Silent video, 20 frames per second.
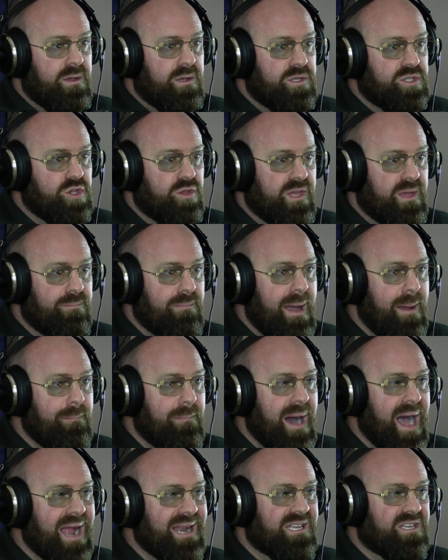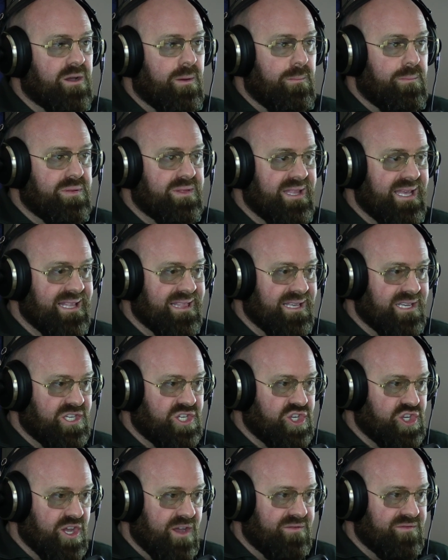So then my mind completely
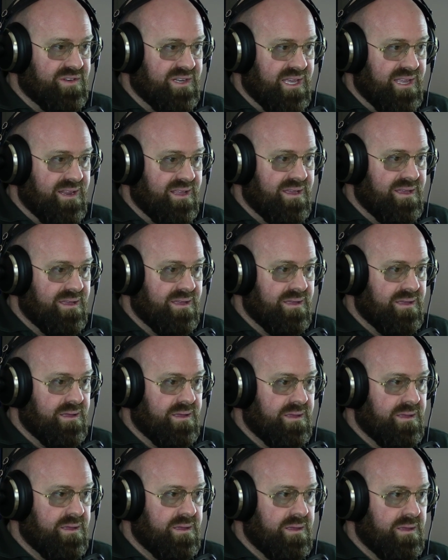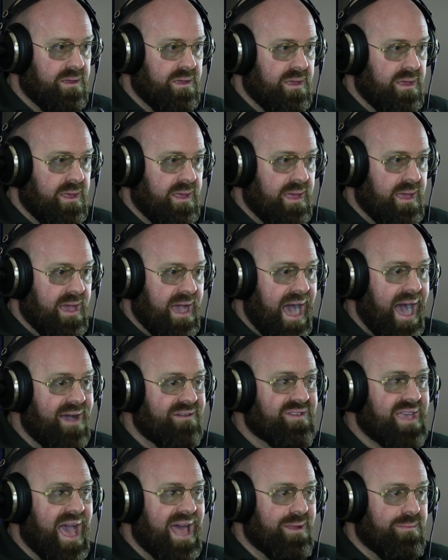shifted.
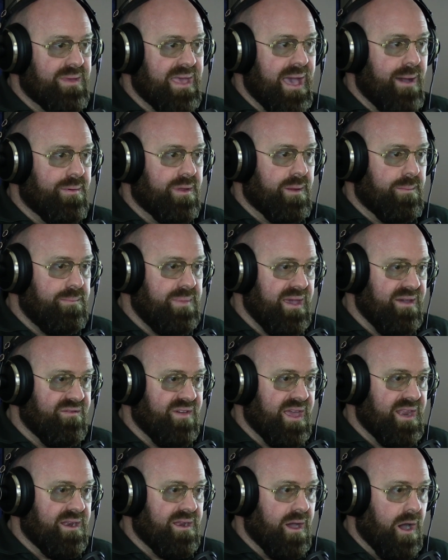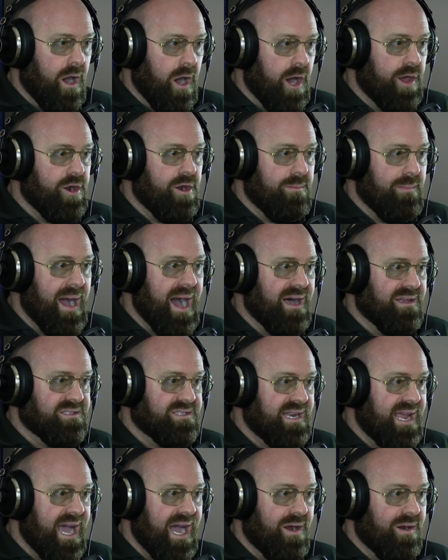I've got to be able to pivot 100 miles
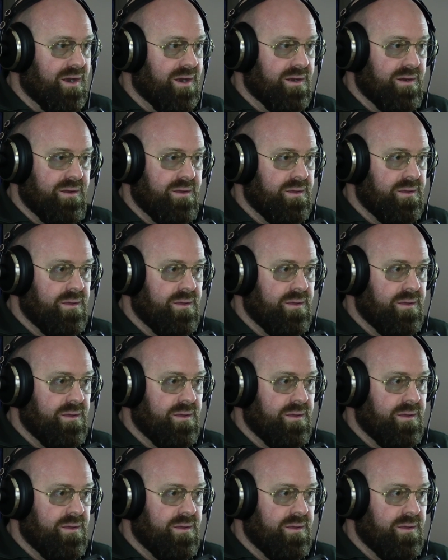an hour